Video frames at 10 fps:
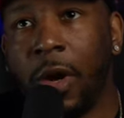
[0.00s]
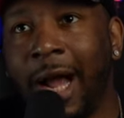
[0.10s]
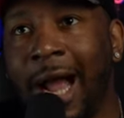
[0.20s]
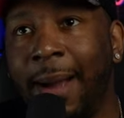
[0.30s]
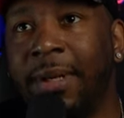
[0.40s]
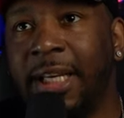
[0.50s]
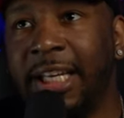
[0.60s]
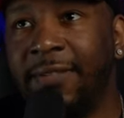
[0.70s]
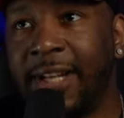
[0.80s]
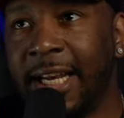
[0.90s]
you know, I
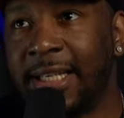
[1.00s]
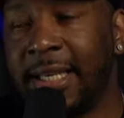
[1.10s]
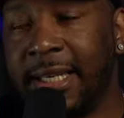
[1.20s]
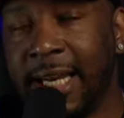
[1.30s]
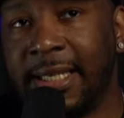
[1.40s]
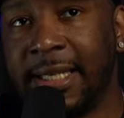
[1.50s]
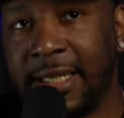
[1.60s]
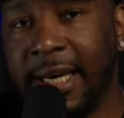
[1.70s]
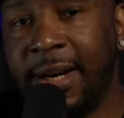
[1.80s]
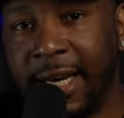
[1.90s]
believe that it's a
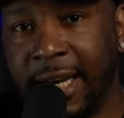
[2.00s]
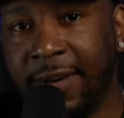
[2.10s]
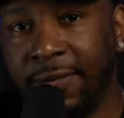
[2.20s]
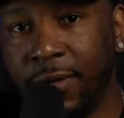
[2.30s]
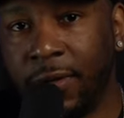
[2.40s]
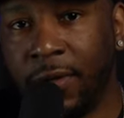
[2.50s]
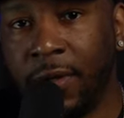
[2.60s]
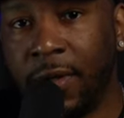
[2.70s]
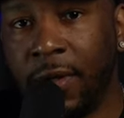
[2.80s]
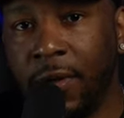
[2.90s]
necessary evil,
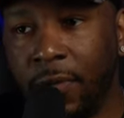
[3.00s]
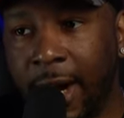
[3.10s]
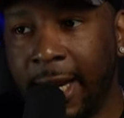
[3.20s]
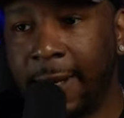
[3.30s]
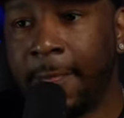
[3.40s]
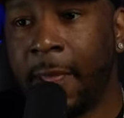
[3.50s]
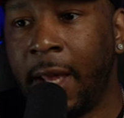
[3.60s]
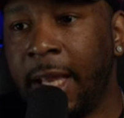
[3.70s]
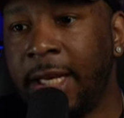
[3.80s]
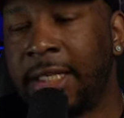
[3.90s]
right?
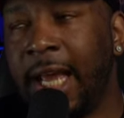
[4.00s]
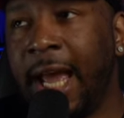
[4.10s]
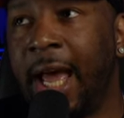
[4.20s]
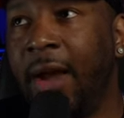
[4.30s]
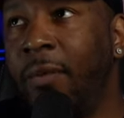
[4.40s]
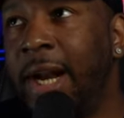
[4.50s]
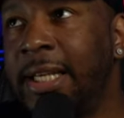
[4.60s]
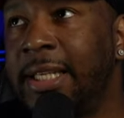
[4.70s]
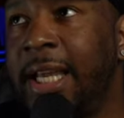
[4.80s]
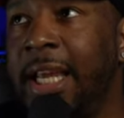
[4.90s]
And it's I, I
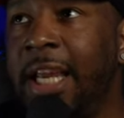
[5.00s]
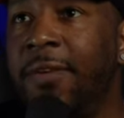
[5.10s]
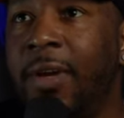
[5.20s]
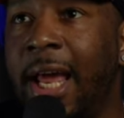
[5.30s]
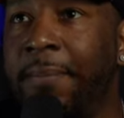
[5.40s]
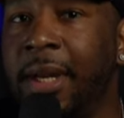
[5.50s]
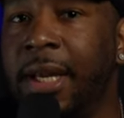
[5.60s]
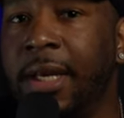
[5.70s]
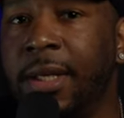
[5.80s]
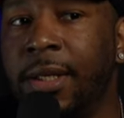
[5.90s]
when I say evil, I
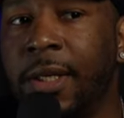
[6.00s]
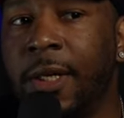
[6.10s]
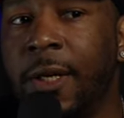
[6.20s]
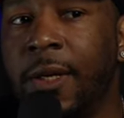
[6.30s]
mean